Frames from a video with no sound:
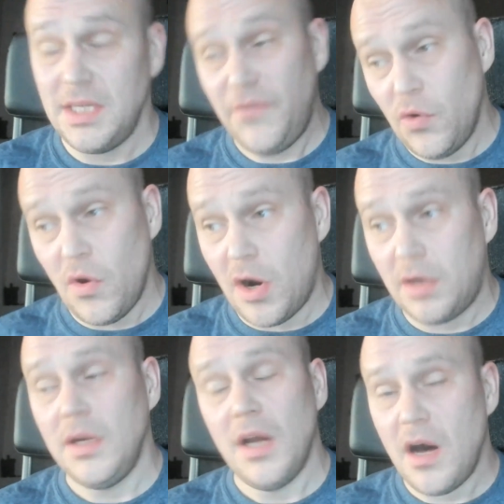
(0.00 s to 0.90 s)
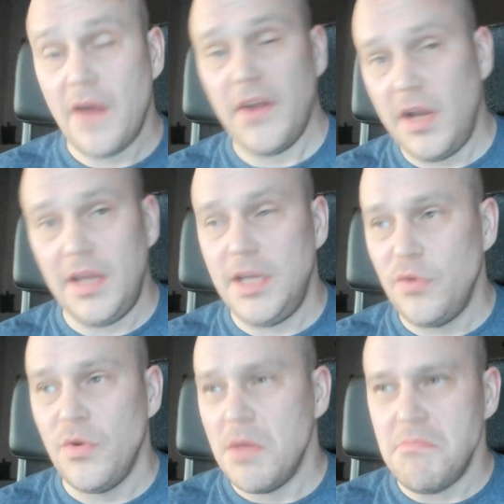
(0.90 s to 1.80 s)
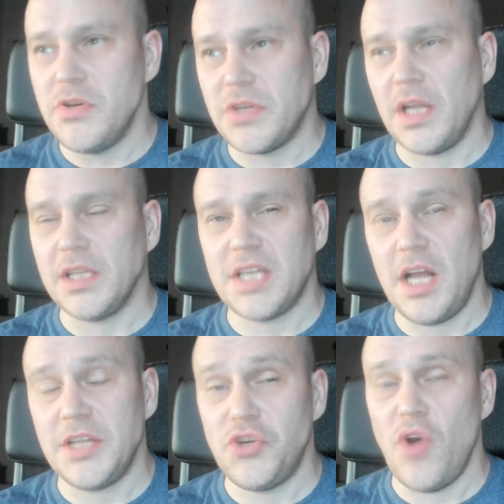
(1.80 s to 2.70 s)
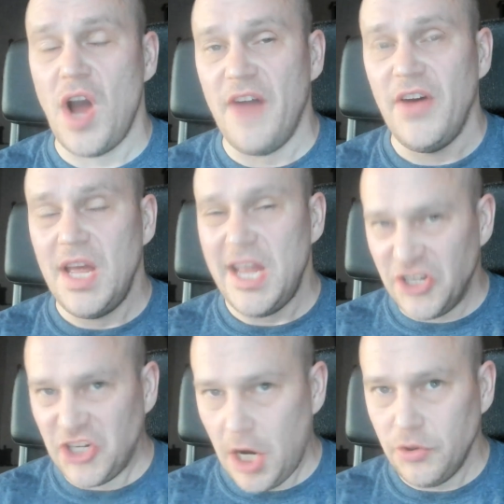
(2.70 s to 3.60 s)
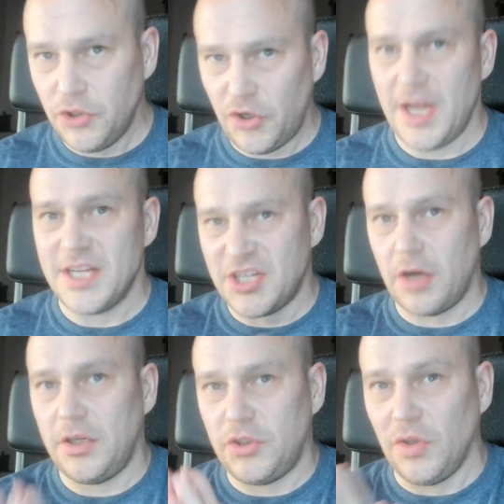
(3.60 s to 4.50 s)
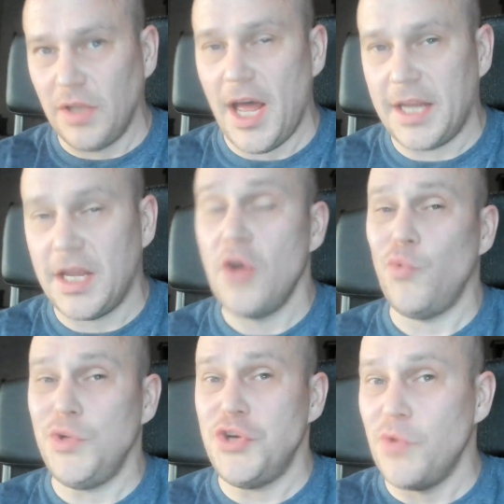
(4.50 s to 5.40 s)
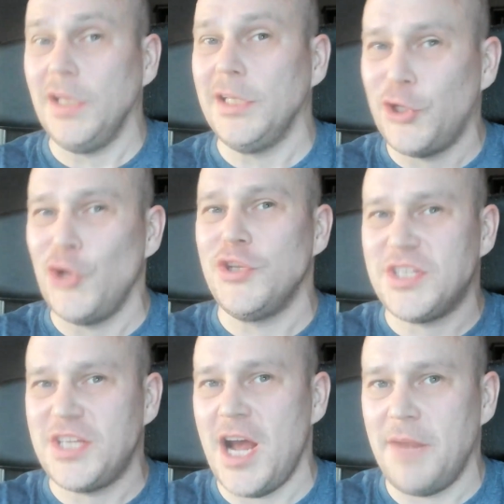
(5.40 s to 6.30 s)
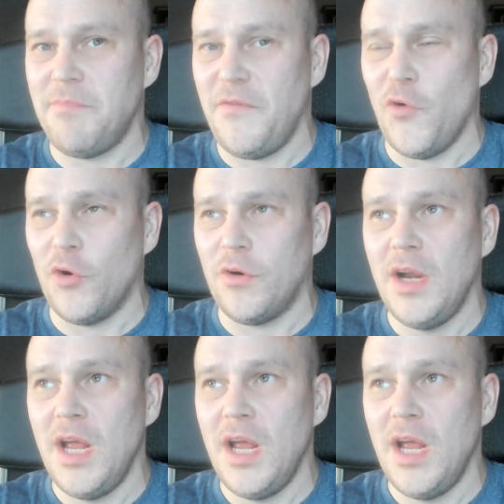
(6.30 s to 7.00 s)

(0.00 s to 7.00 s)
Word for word: If you are, are there any new musical styles you have encountered and started to like, which you really couldn't stand before?